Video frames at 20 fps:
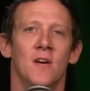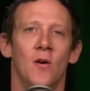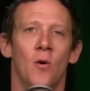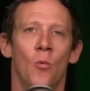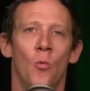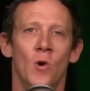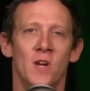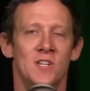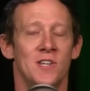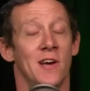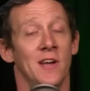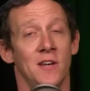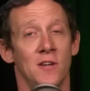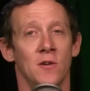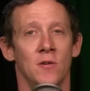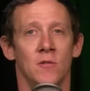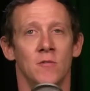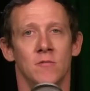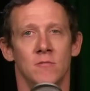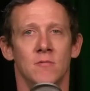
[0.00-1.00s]
which I
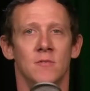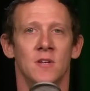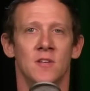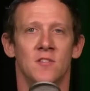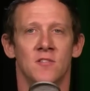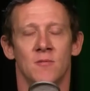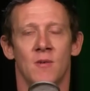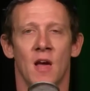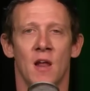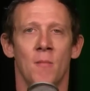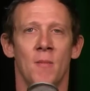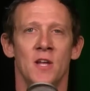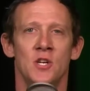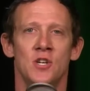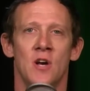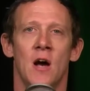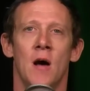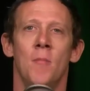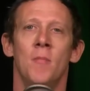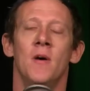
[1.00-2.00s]
do, it's kind of my
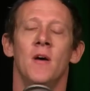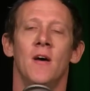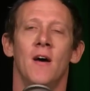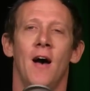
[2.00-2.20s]
job,